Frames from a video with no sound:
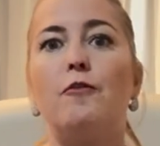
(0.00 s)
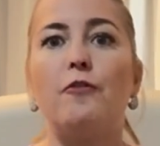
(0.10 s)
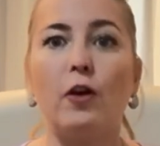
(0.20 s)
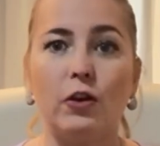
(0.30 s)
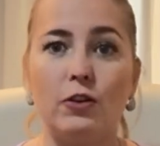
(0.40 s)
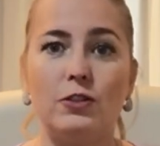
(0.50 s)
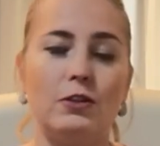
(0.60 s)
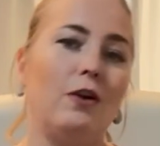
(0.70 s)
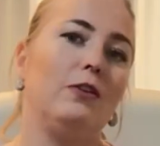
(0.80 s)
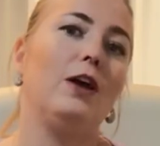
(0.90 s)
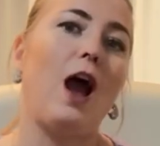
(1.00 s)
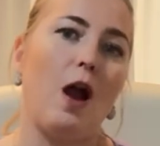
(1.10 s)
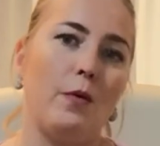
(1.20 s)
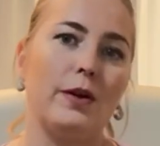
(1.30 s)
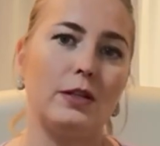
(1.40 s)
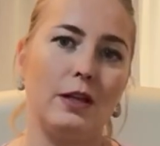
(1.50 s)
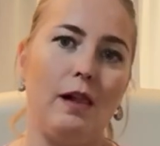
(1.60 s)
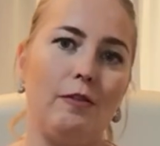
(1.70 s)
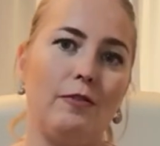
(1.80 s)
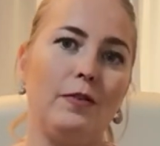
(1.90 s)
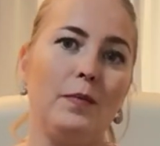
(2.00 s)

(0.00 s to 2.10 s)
focus on ourselves.